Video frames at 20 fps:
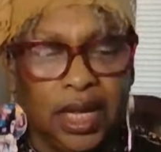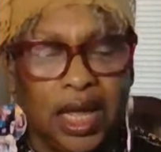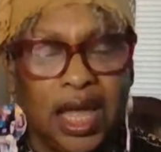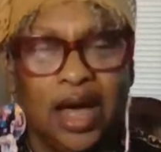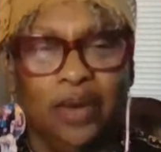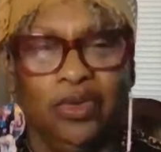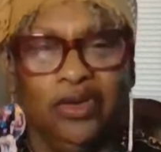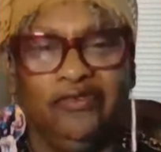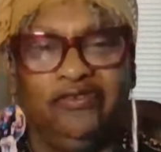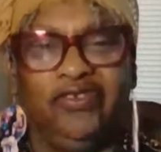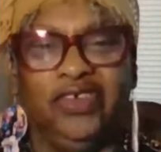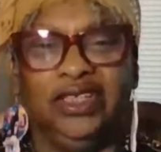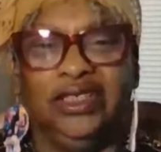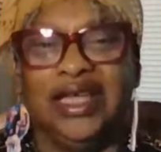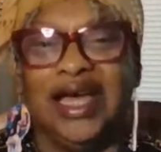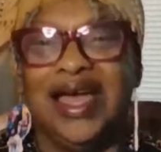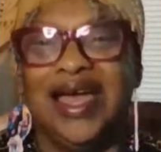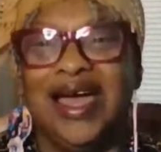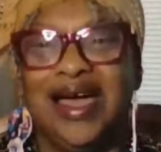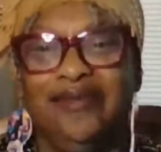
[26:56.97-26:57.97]
I would feel
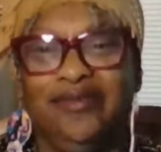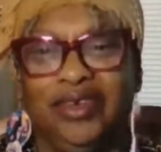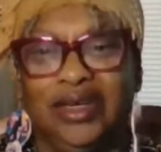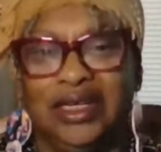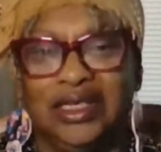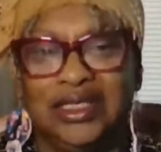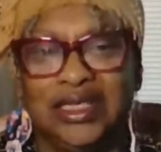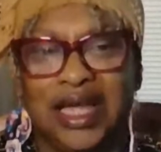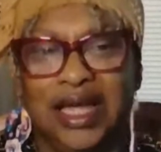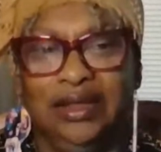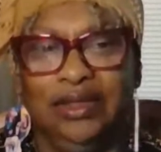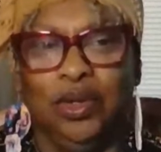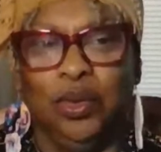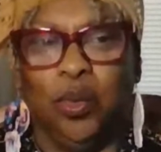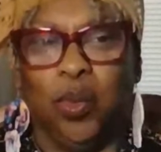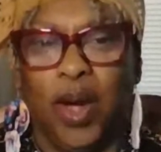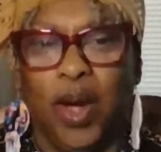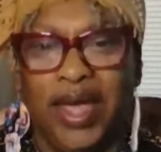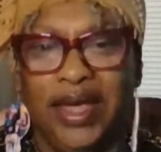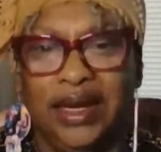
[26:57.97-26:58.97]
the heaviness and the
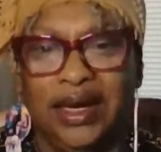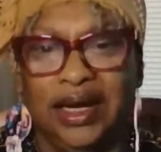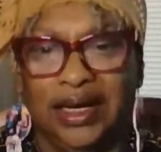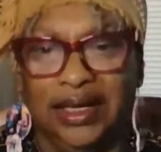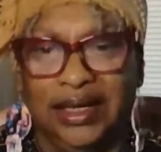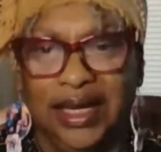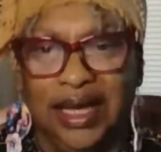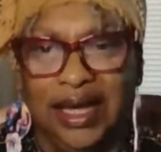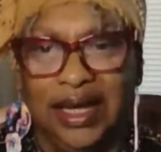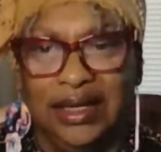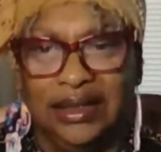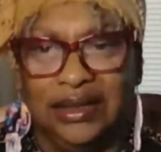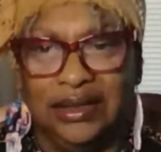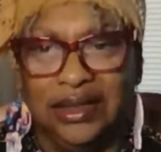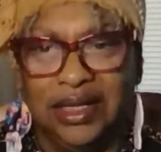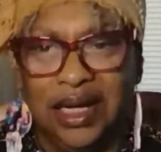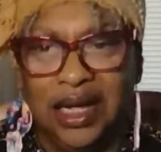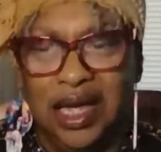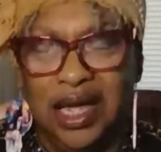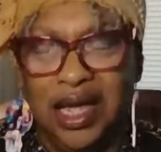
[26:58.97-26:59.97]
weight again.
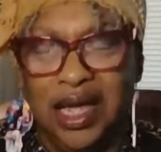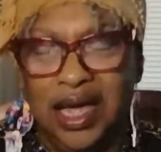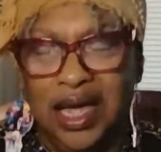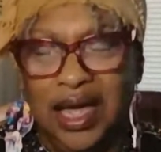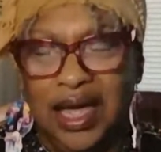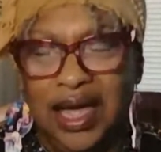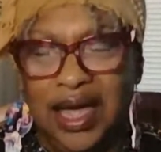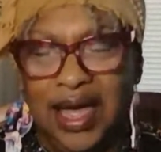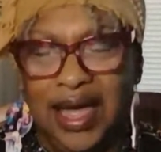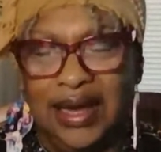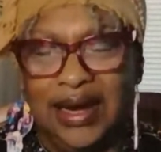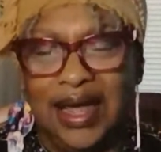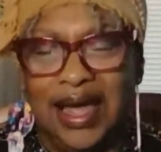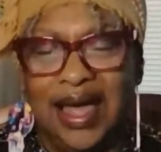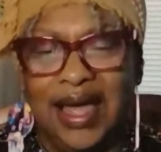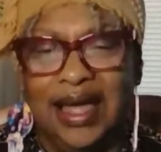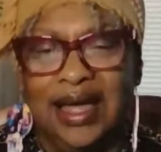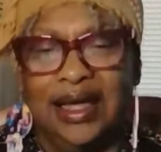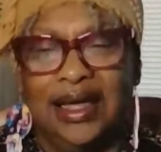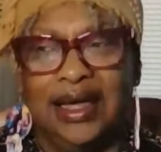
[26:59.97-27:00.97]
And
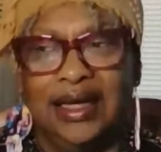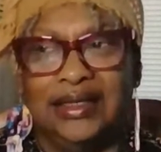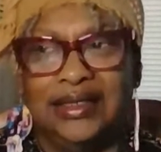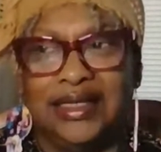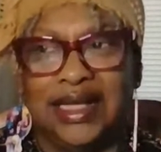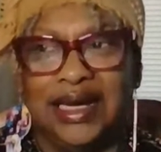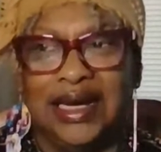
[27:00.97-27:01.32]
as